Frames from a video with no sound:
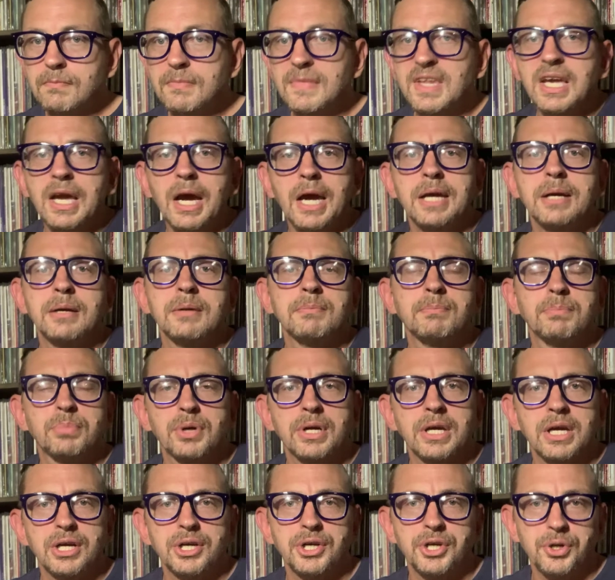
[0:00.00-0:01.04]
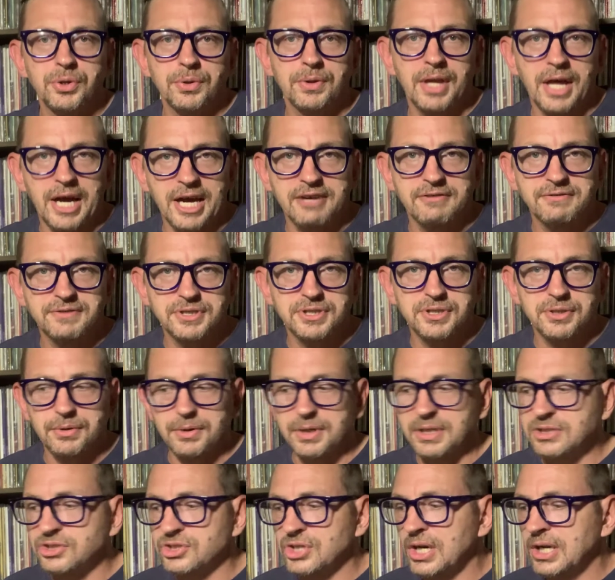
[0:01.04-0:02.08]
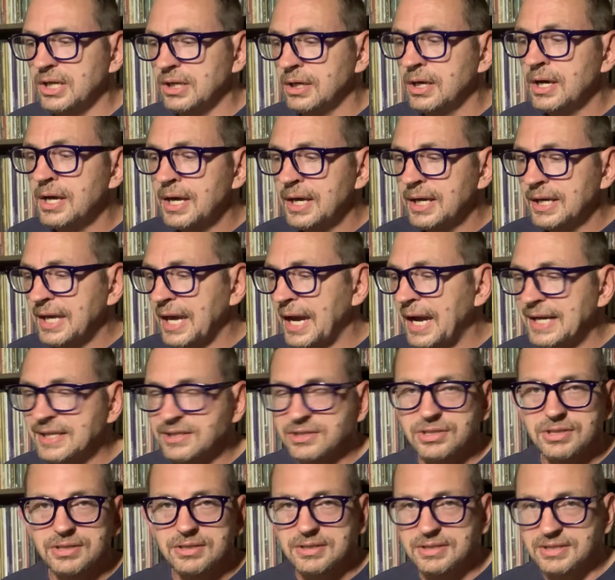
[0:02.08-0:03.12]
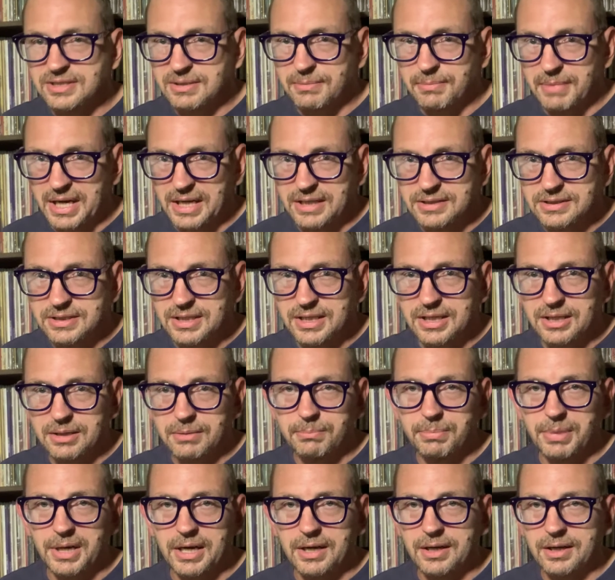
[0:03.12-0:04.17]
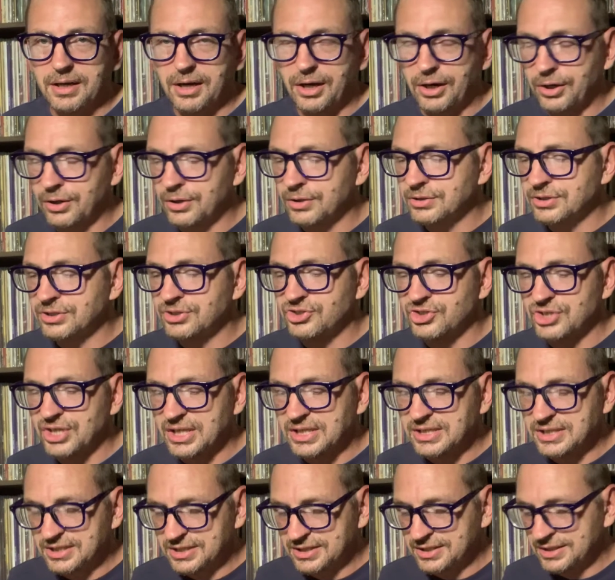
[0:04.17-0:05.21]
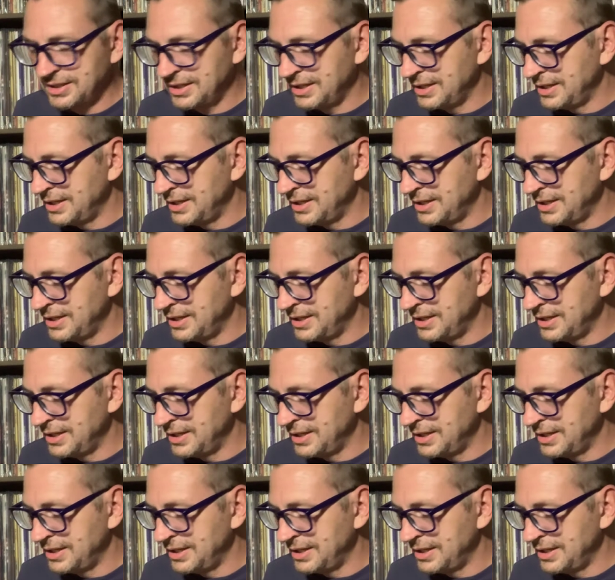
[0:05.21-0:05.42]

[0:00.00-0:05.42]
kind of bring a new life to it. Cash's is amazing, but hers just